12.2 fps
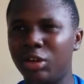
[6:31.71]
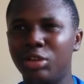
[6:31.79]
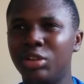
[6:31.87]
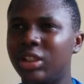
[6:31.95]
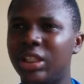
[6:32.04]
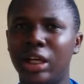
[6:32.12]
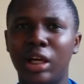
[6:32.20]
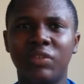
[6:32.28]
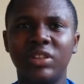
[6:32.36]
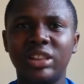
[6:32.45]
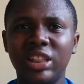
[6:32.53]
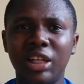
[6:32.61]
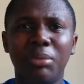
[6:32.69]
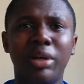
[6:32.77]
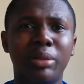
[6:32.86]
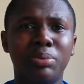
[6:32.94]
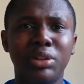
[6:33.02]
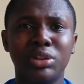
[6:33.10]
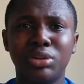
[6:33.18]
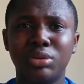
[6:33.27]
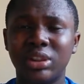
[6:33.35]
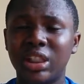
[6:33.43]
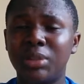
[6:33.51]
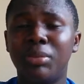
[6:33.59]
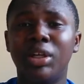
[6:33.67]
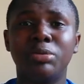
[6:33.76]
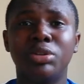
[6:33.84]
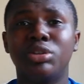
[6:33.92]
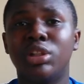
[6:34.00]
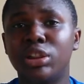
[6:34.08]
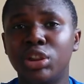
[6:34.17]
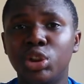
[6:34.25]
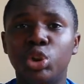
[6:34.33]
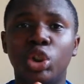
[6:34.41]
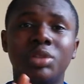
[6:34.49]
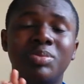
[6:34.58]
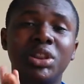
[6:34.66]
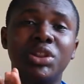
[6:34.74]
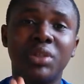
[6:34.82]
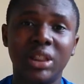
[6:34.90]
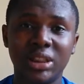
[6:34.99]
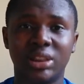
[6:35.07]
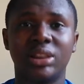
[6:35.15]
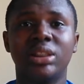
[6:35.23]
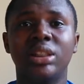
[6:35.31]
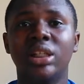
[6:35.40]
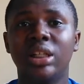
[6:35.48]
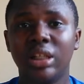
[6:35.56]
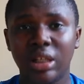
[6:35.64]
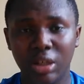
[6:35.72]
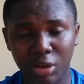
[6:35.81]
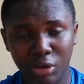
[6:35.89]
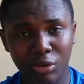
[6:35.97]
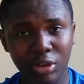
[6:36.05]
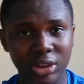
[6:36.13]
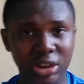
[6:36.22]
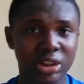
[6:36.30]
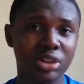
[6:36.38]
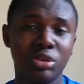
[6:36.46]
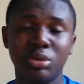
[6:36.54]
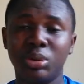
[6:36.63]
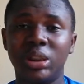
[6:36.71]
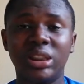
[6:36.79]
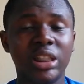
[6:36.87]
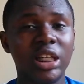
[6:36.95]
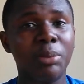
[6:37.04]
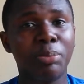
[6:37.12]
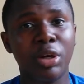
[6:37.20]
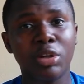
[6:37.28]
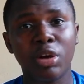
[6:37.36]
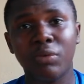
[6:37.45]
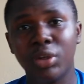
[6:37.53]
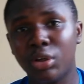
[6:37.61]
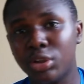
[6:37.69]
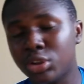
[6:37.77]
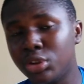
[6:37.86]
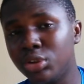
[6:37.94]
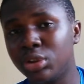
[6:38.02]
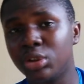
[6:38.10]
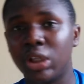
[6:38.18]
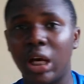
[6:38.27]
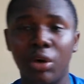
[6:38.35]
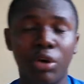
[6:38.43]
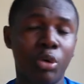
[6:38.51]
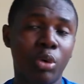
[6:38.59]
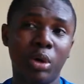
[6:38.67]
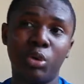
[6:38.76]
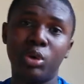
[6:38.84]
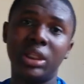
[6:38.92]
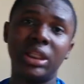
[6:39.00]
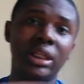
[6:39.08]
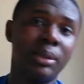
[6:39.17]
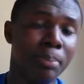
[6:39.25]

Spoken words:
don't care if it's 8 megapixel, 10 megapixel, let it just be great. Of course, it's the selling point of the Hot Note with the